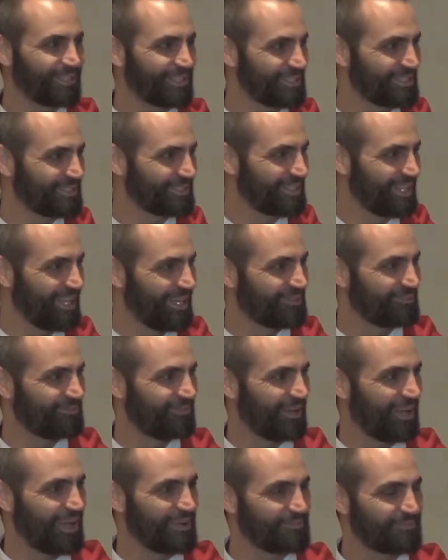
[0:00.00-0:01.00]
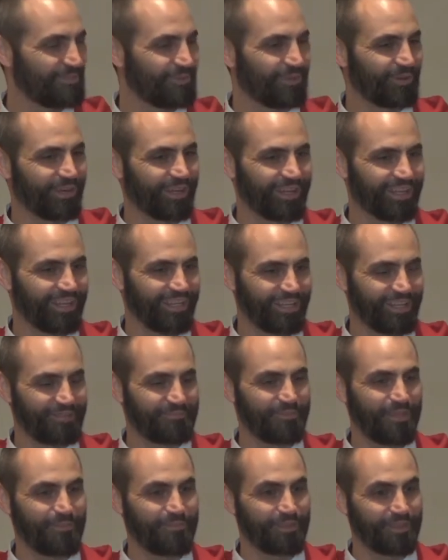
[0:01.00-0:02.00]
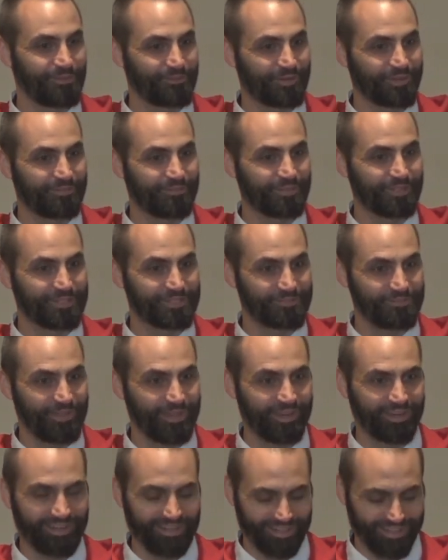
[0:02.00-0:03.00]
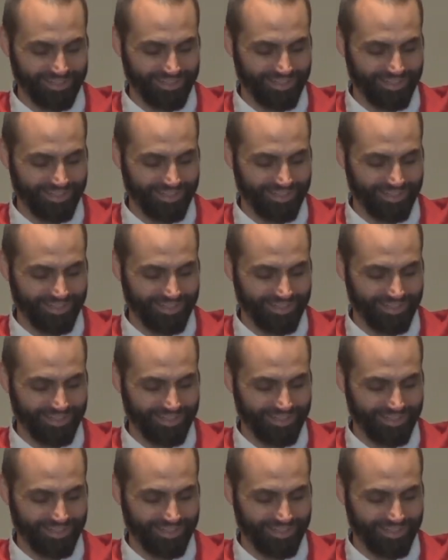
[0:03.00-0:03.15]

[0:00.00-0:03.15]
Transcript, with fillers: just down five more. Maybe they would have been spared.